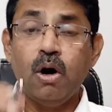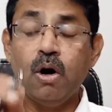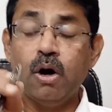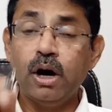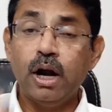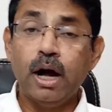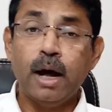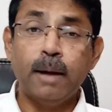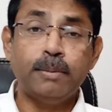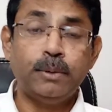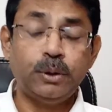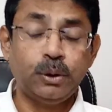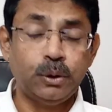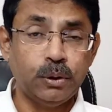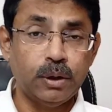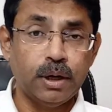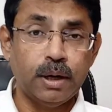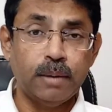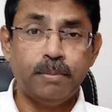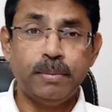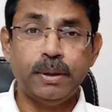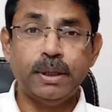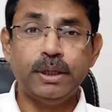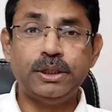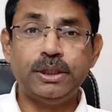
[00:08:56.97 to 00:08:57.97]
or up to
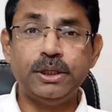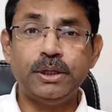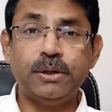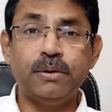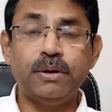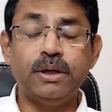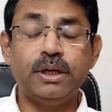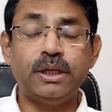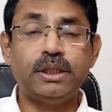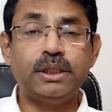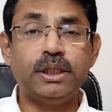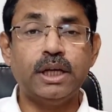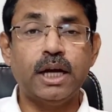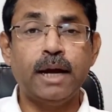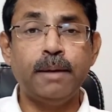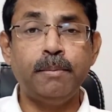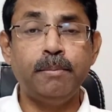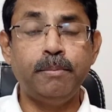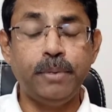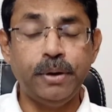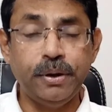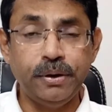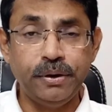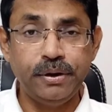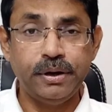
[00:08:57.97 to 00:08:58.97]
a particular
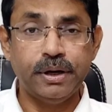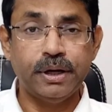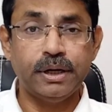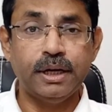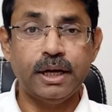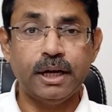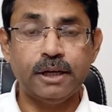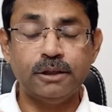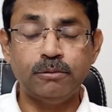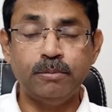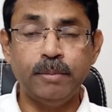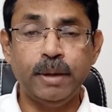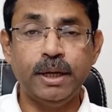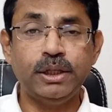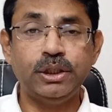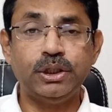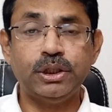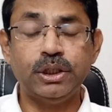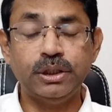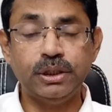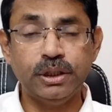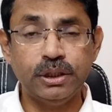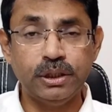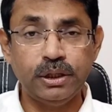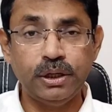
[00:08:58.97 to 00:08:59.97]
time period as
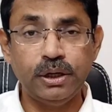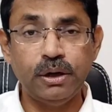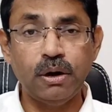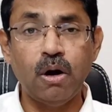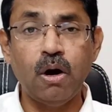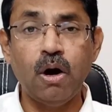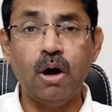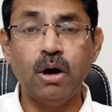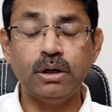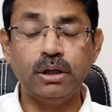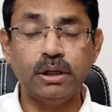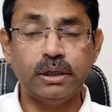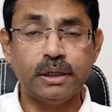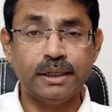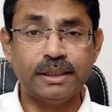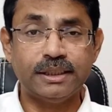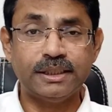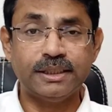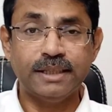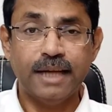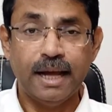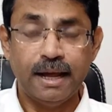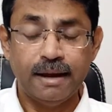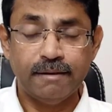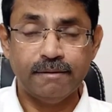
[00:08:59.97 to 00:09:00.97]
mentioned in the order
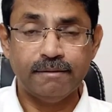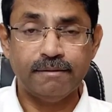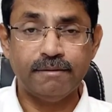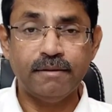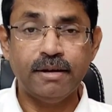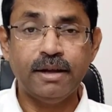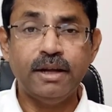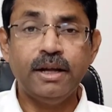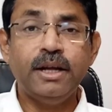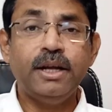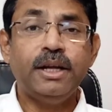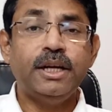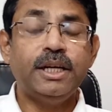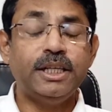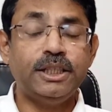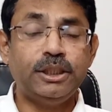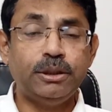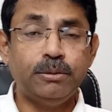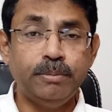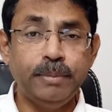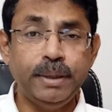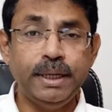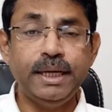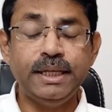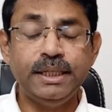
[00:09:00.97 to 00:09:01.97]
itself,
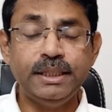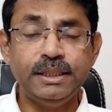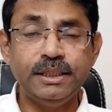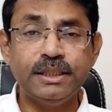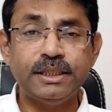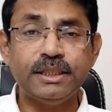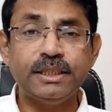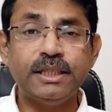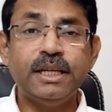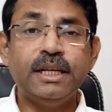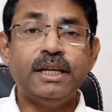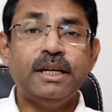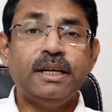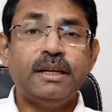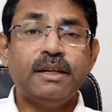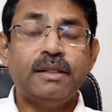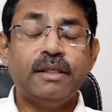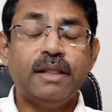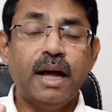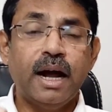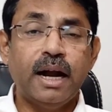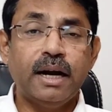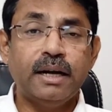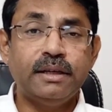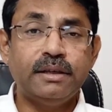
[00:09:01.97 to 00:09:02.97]
it means
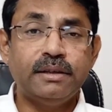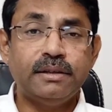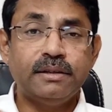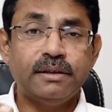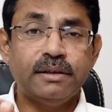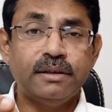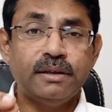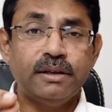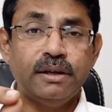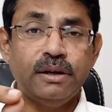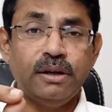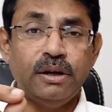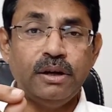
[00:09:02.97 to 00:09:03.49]
that